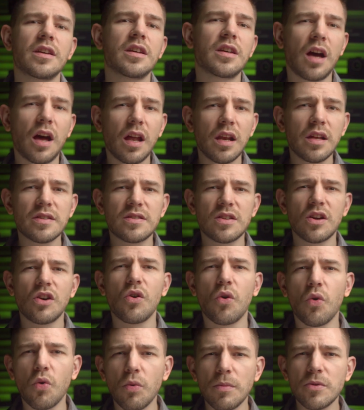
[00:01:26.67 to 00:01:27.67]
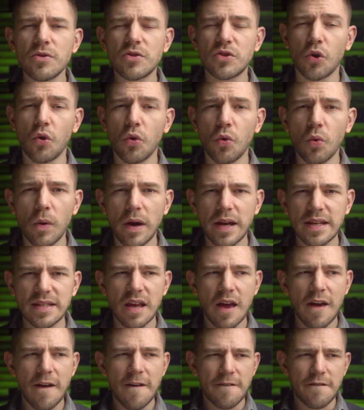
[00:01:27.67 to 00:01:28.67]
colors are almost always
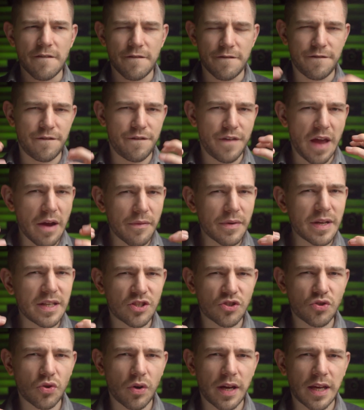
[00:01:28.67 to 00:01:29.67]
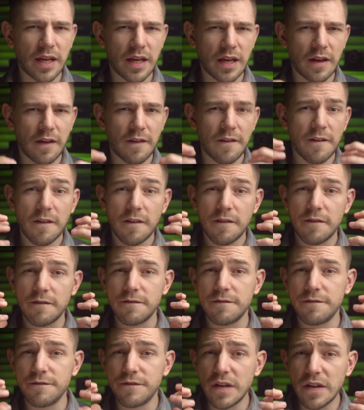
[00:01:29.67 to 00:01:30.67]
very striking,
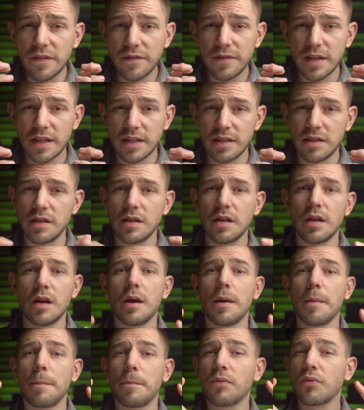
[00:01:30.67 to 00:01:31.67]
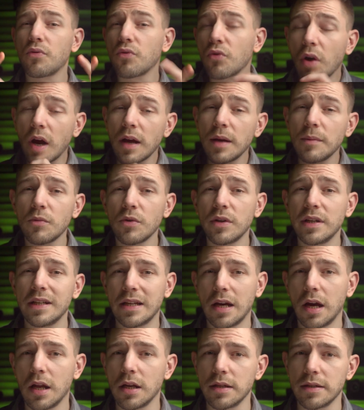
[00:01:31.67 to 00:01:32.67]
vivid, primary
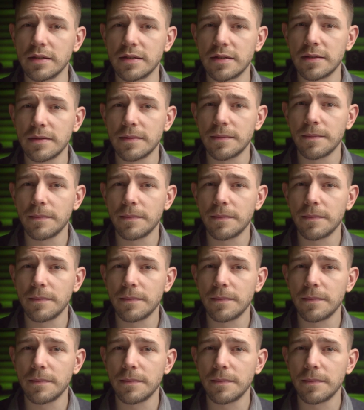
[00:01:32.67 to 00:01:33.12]
colors.